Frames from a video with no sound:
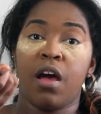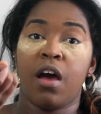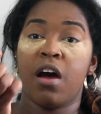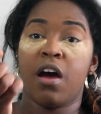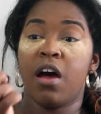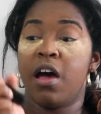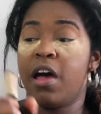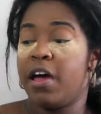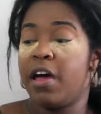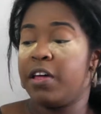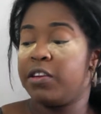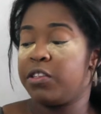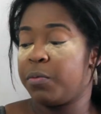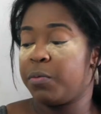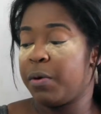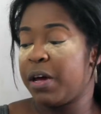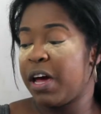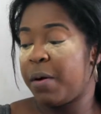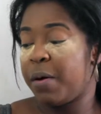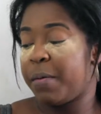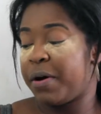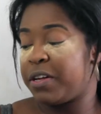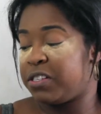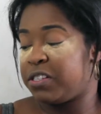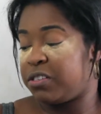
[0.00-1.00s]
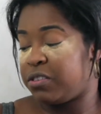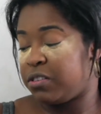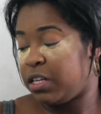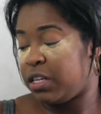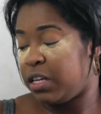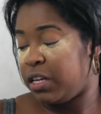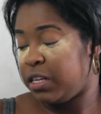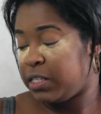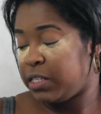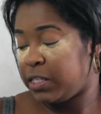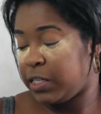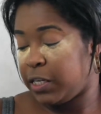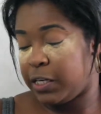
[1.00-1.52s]
The way how I do
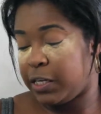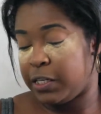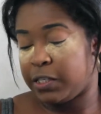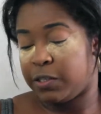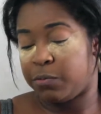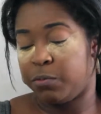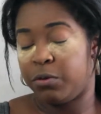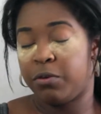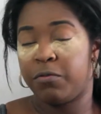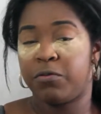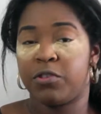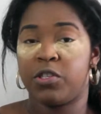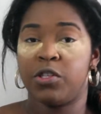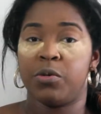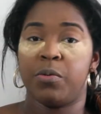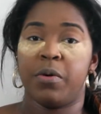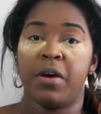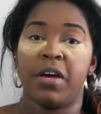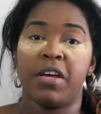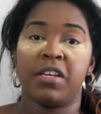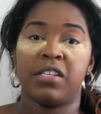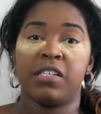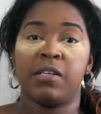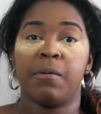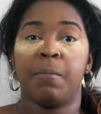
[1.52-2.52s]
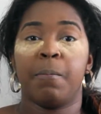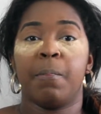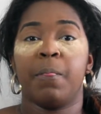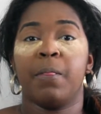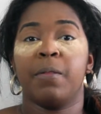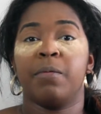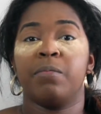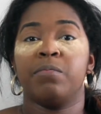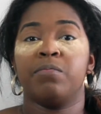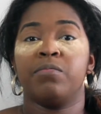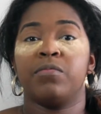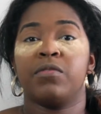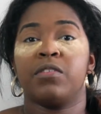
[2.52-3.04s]
this is one of two ways.
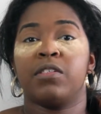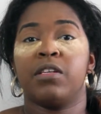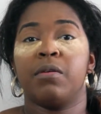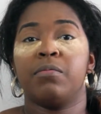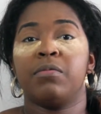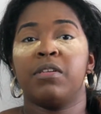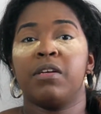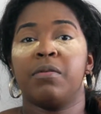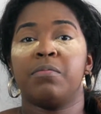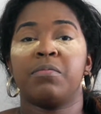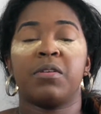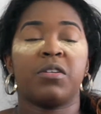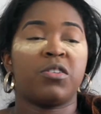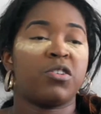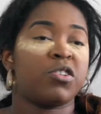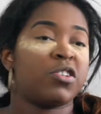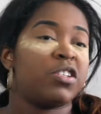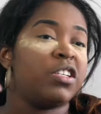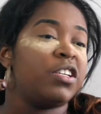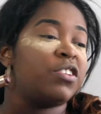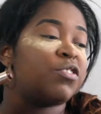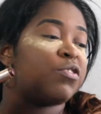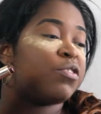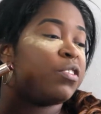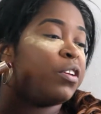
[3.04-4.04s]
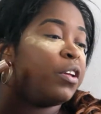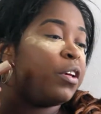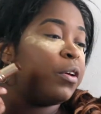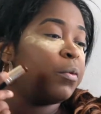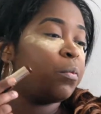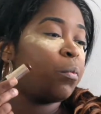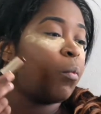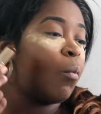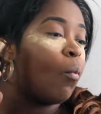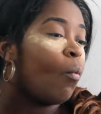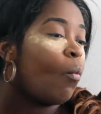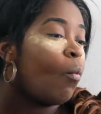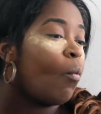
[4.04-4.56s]
Sometimes I just
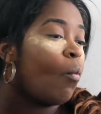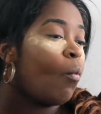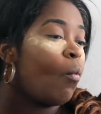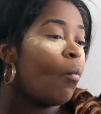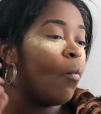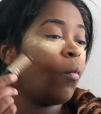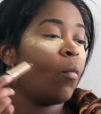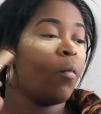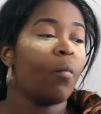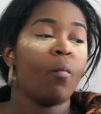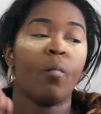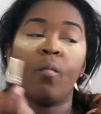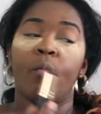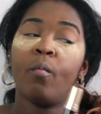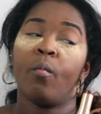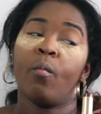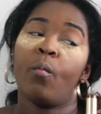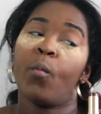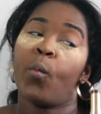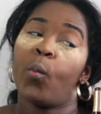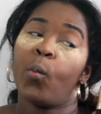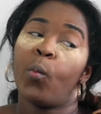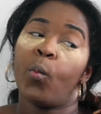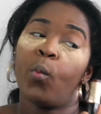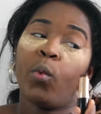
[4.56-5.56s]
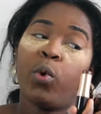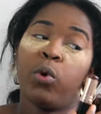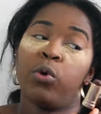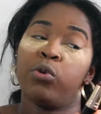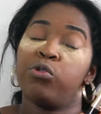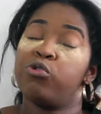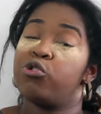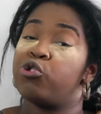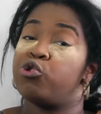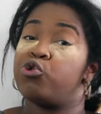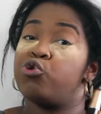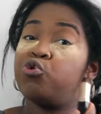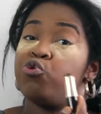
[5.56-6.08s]
literally
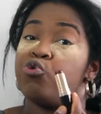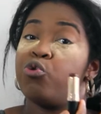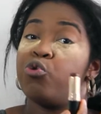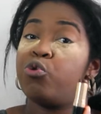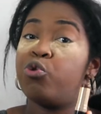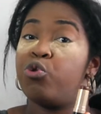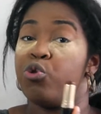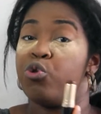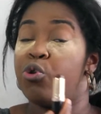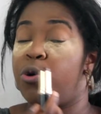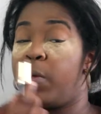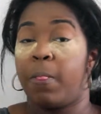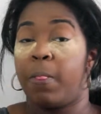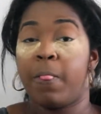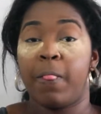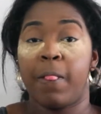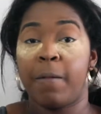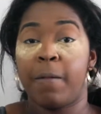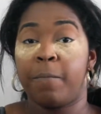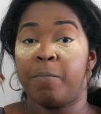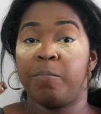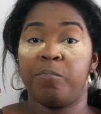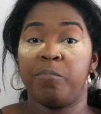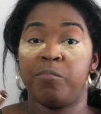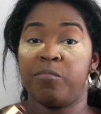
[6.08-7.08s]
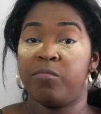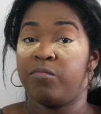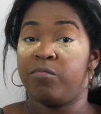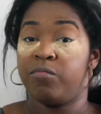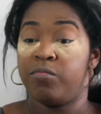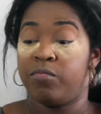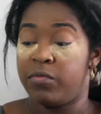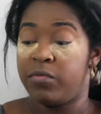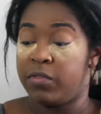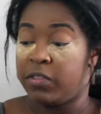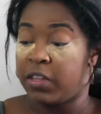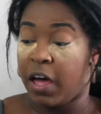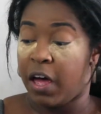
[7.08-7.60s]
just draw
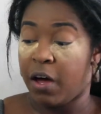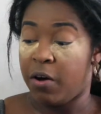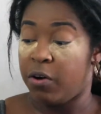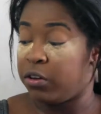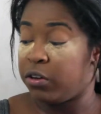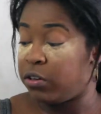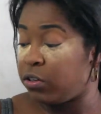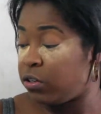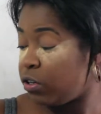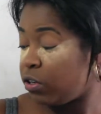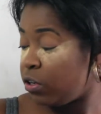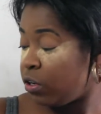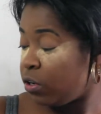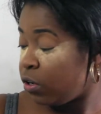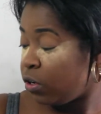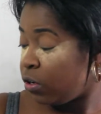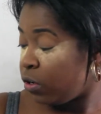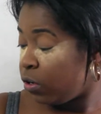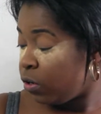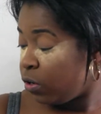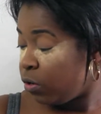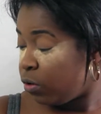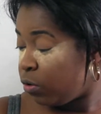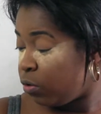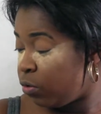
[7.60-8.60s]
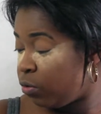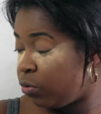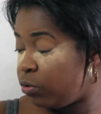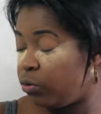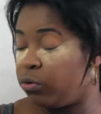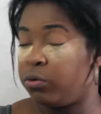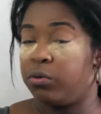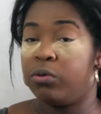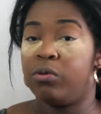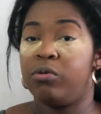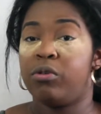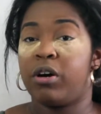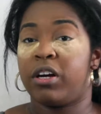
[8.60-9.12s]
that on,
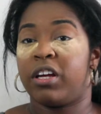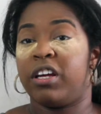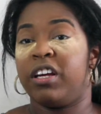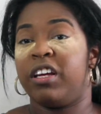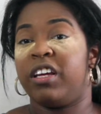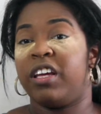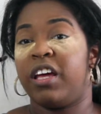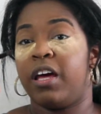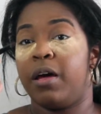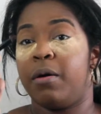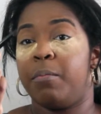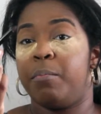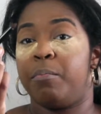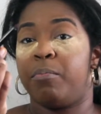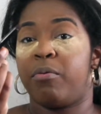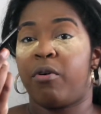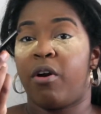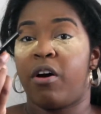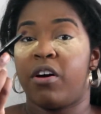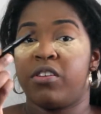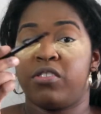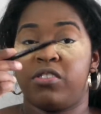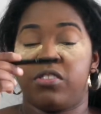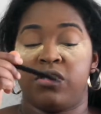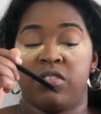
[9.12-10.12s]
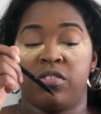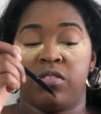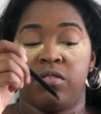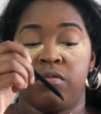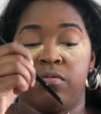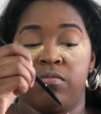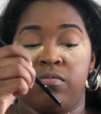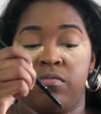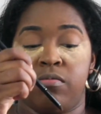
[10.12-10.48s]
or I can get a brush